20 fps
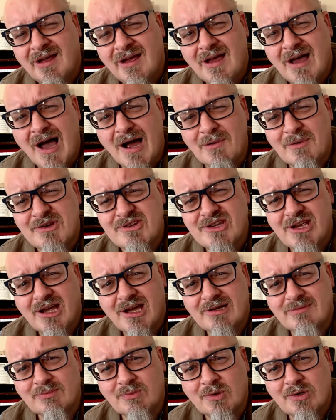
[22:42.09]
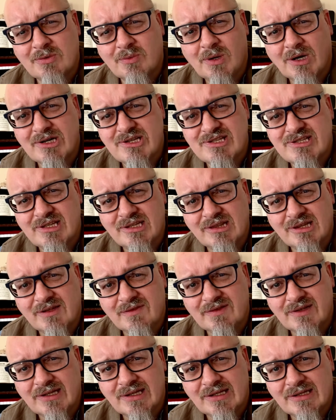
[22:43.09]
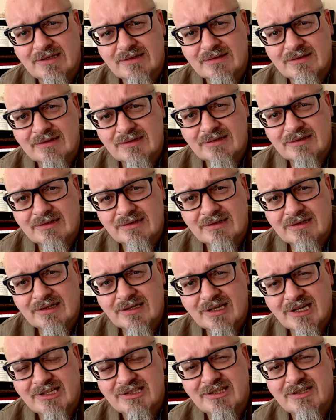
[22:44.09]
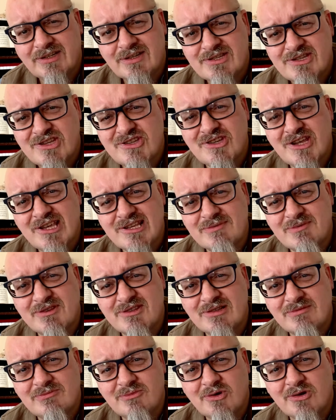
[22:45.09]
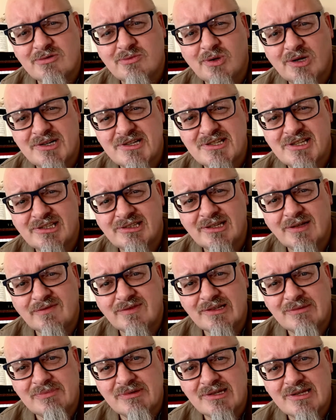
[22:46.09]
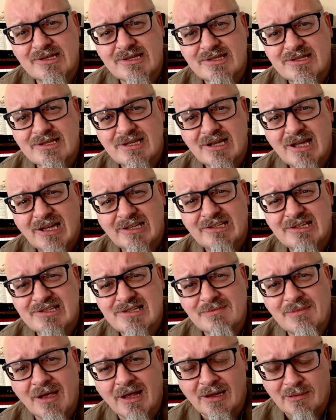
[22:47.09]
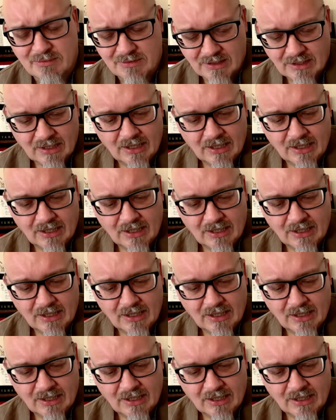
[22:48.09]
I wish I had more words than lovely. Can you suggest me some more words than lovely, please? I need some help.